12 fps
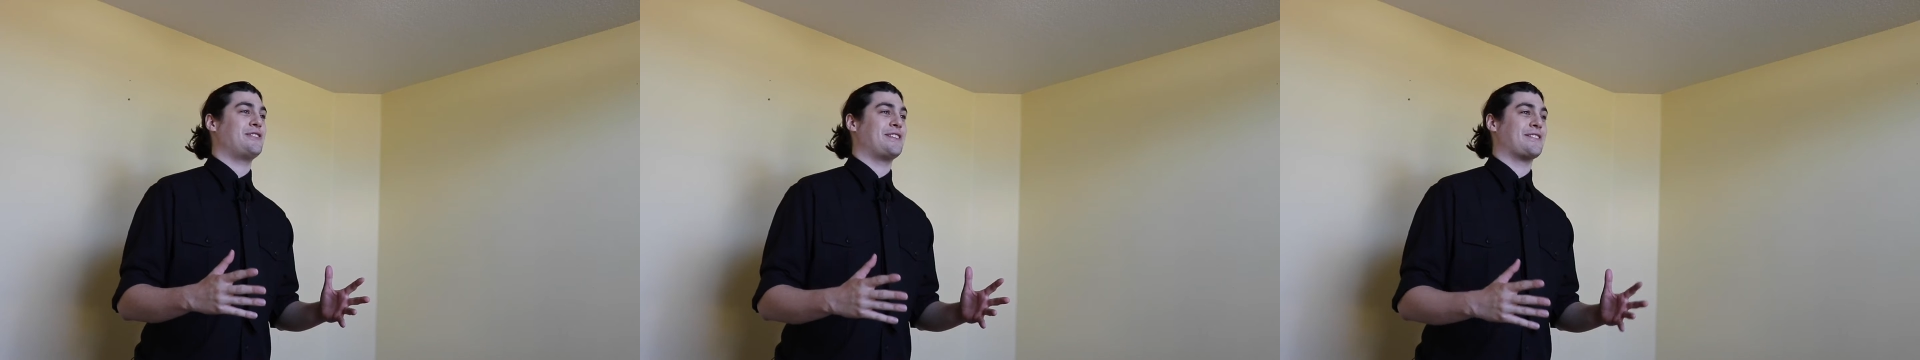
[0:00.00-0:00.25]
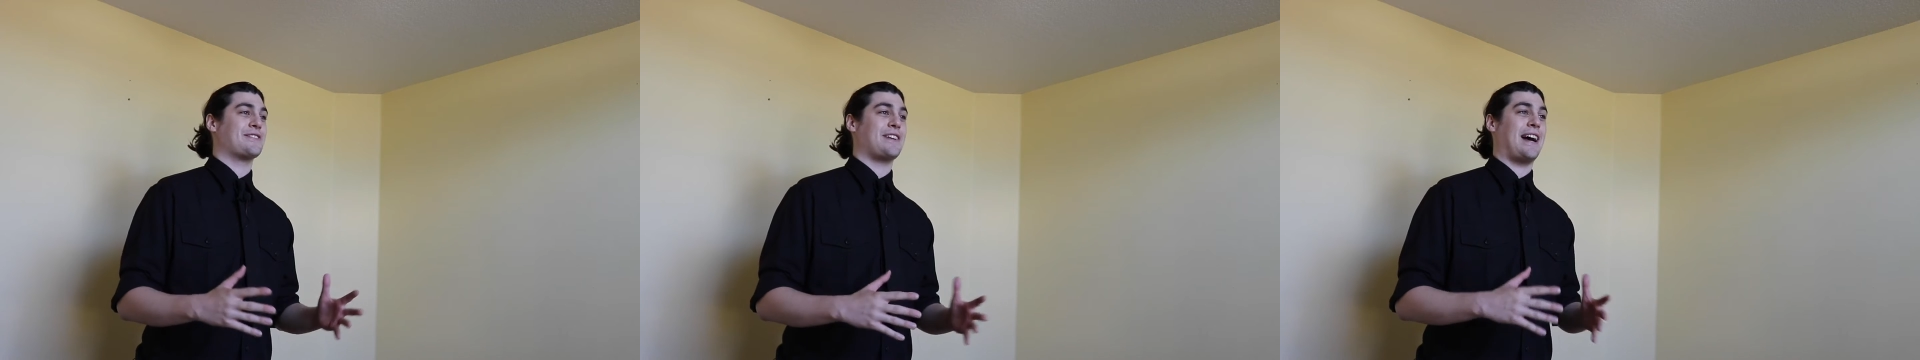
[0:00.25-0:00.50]
2
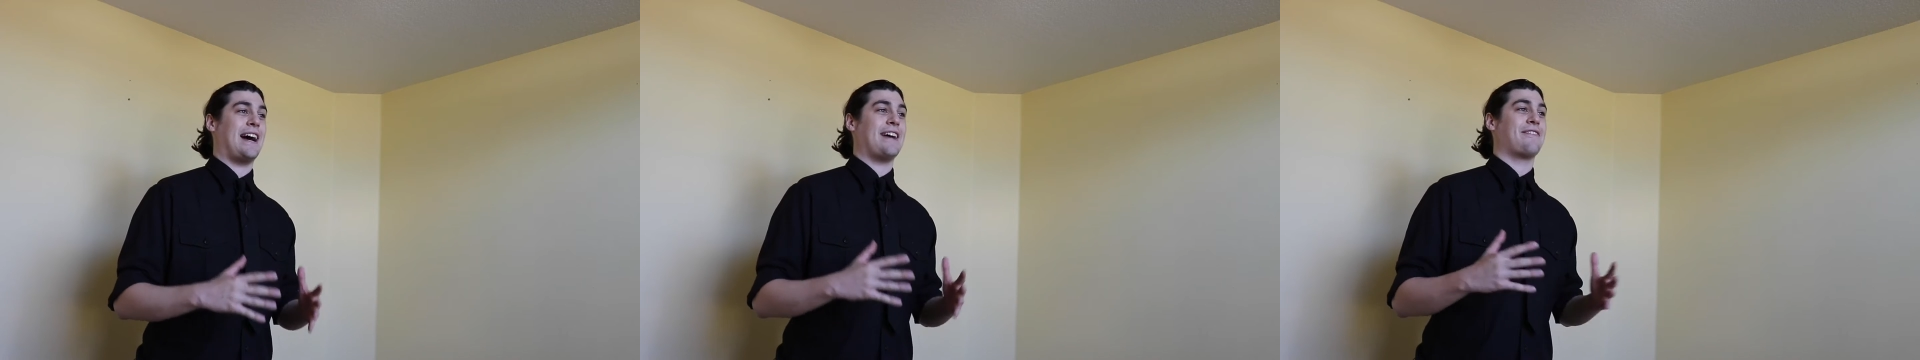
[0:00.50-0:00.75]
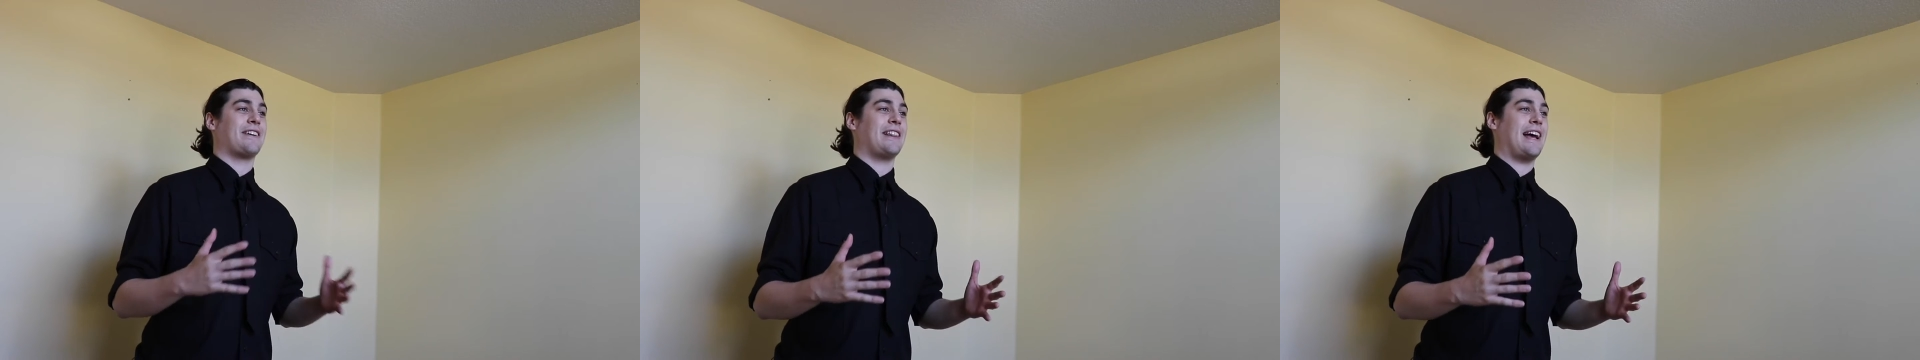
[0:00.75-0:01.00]
years, I
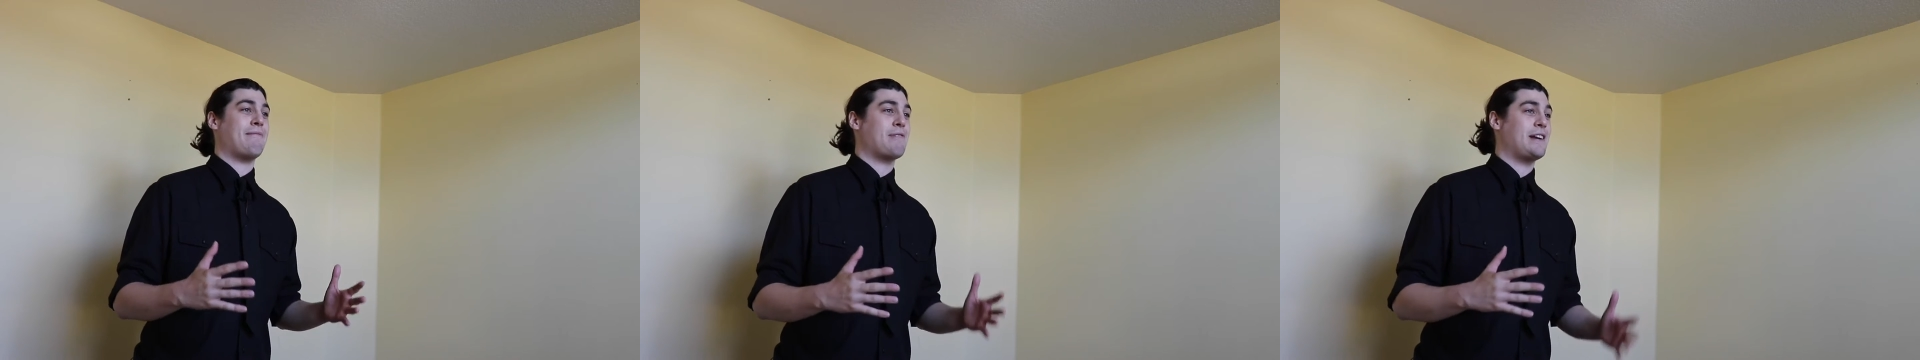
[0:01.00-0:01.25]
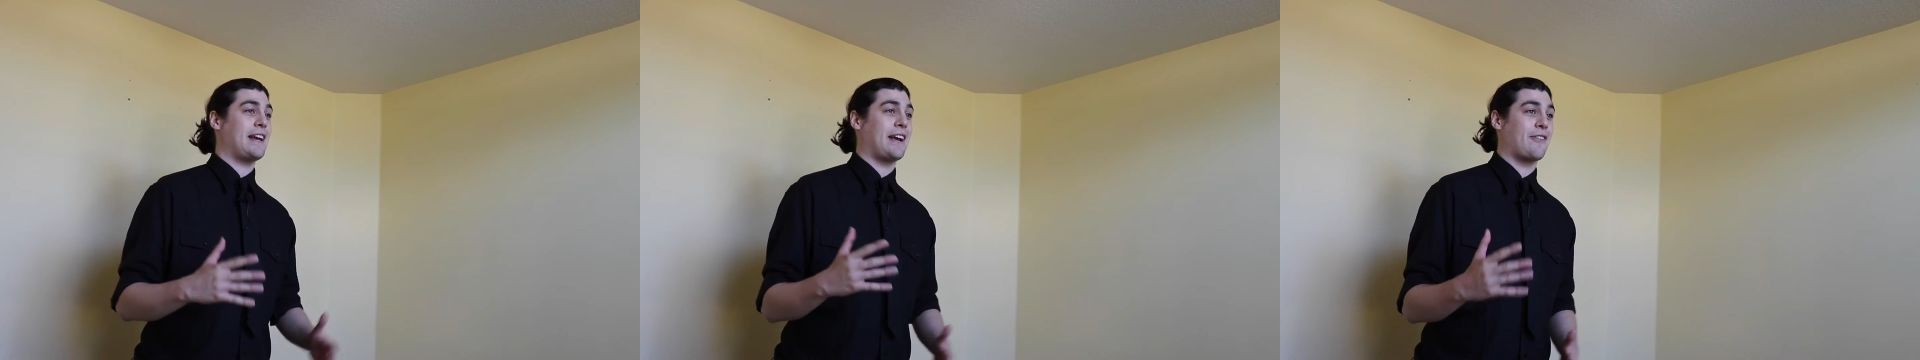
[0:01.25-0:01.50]
have
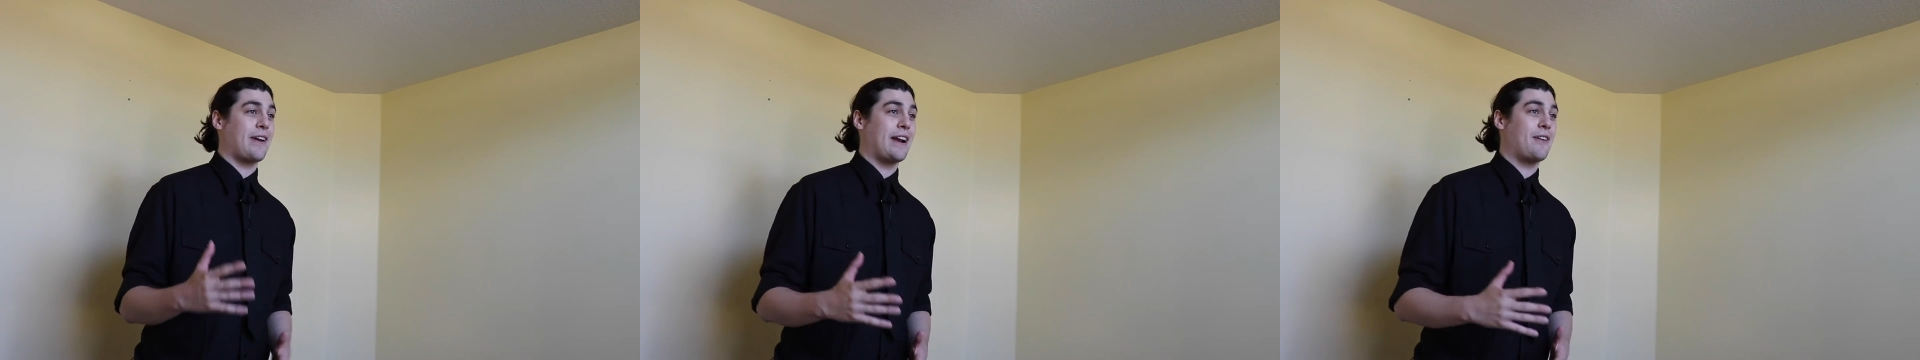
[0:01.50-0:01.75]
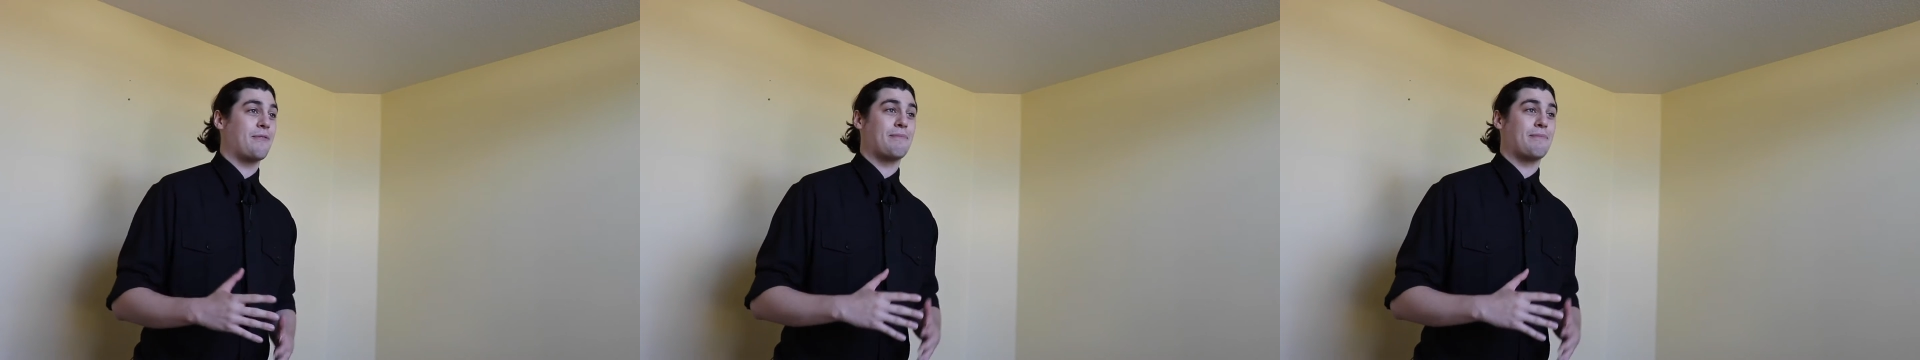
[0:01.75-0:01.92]
collaborated and created